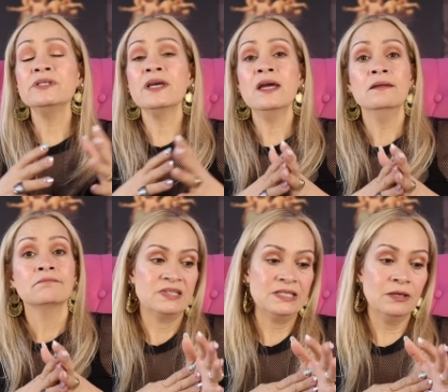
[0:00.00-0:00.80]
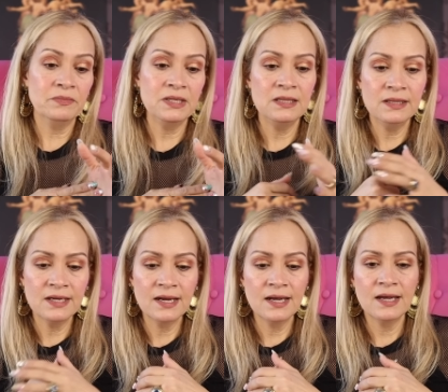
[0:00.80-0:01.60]
10, something
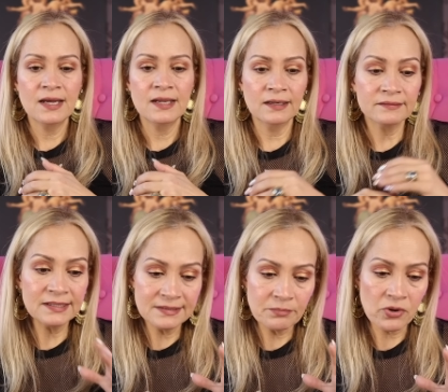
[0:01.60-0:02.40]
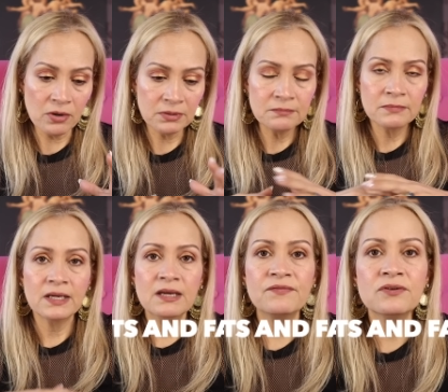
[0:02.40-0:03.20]
that uh, that's a problem.
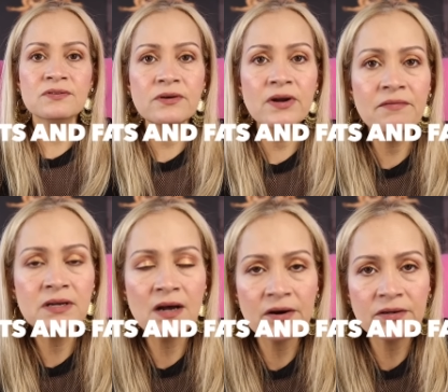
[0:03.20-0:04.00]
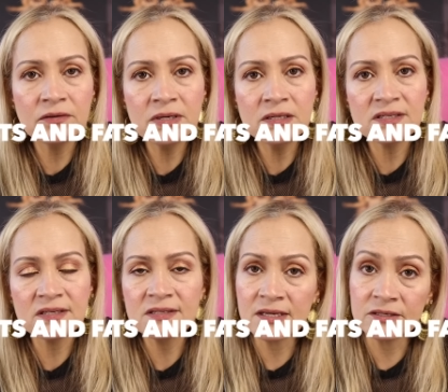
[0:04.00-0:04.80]
If you start having arguments
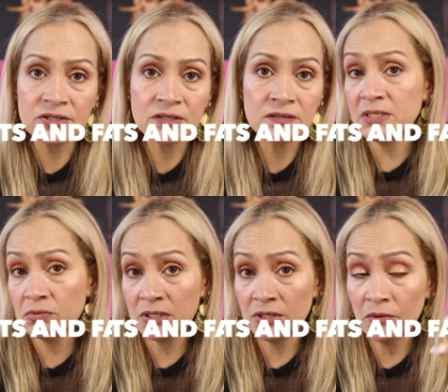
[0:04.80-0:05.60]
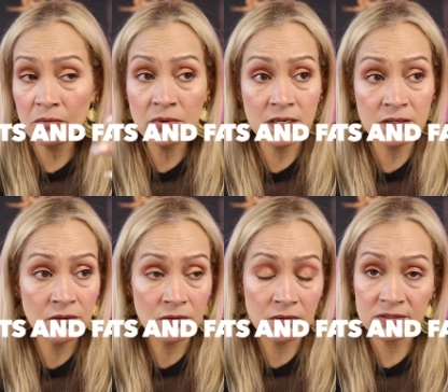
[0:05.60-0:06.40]
and tension between you and
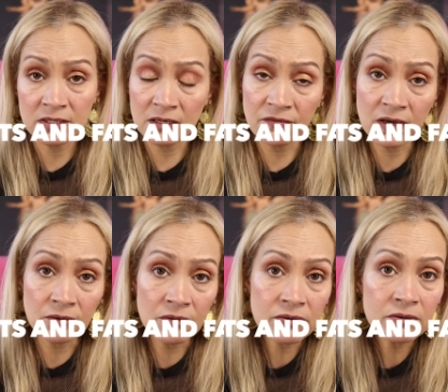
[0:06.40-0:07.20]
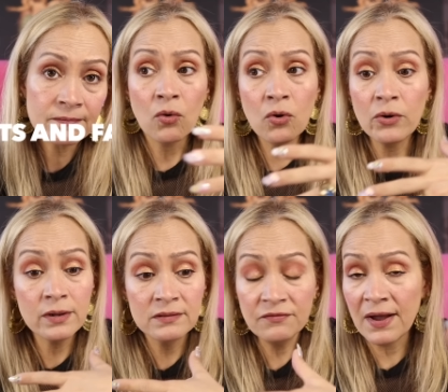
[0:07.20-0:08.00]
your significant other or
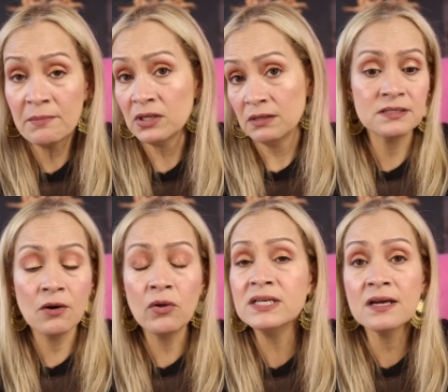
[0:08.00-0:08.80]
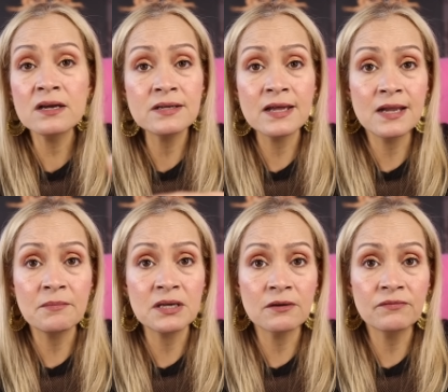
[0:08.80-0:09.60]
the family, the whole entire
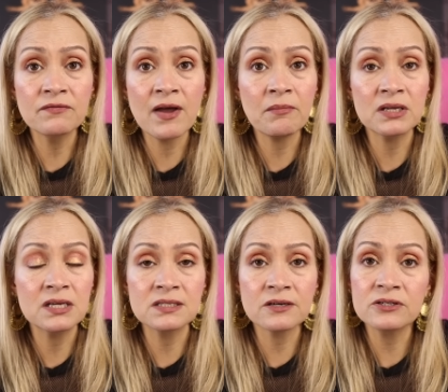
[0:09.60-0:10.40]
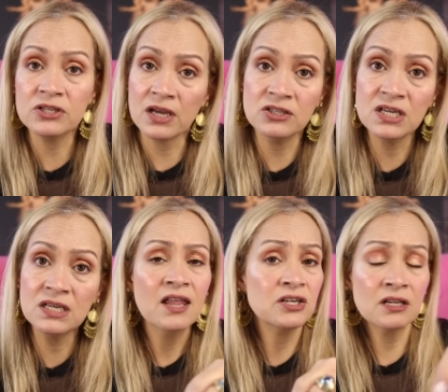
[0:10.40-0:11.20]
dynamic of the family start
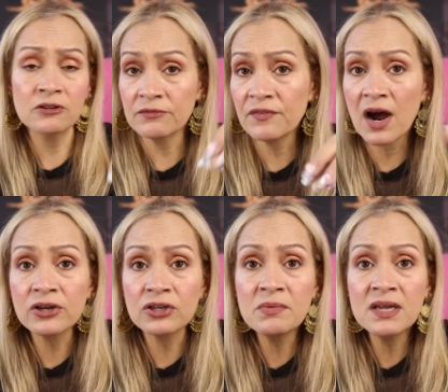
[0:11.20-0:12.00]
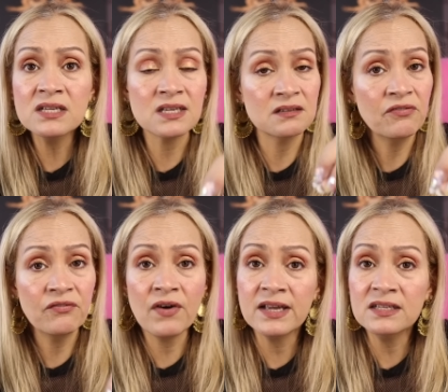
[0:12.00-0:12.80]
changing and there's a lot of arguments and
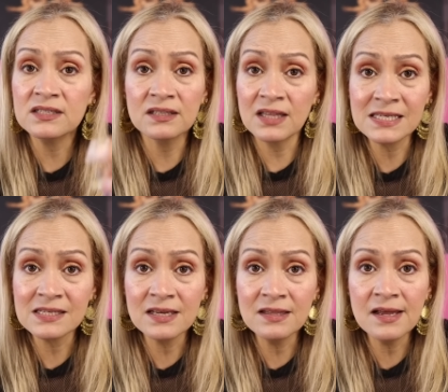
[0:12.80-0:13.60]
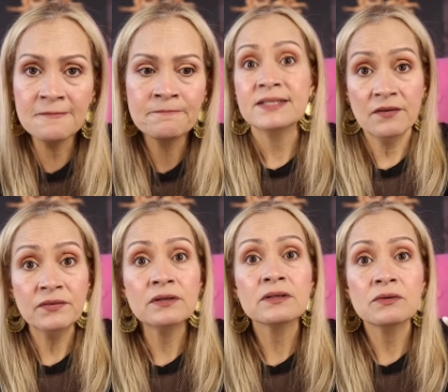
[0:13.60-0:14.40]
fights and things like that.
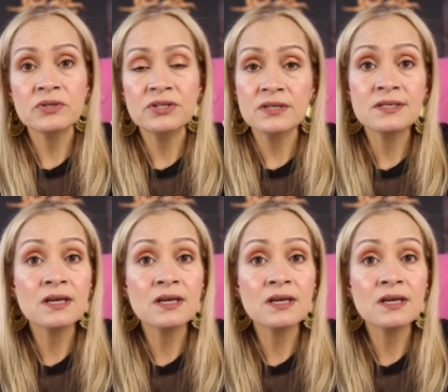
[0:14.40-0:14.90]
Definitely, which is